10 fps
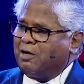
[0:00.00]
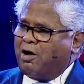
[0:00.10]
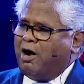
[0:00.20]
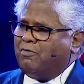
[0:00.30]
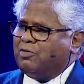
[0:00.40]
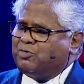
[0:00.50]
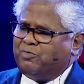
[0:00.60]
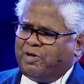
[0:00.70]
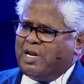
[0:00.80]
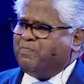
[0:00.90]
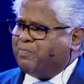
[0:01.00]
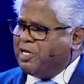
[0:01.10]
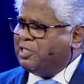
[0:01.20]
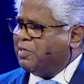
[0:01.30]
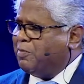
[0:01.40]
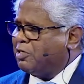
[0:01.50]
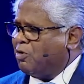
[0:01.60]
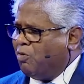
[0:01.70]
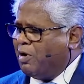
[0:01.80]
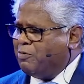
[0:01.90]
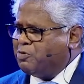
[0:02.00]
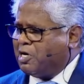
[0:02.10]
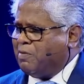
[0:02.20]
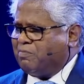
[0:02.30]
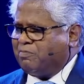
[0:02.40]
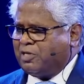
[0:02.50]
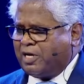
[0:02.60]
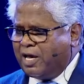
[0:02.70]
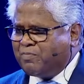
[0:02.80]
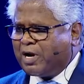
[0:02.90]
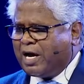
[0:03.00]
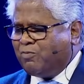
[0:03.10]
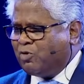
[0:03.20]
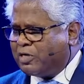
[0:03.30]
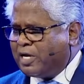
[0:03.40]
God was very pleased about the whole outcome, that Abraham would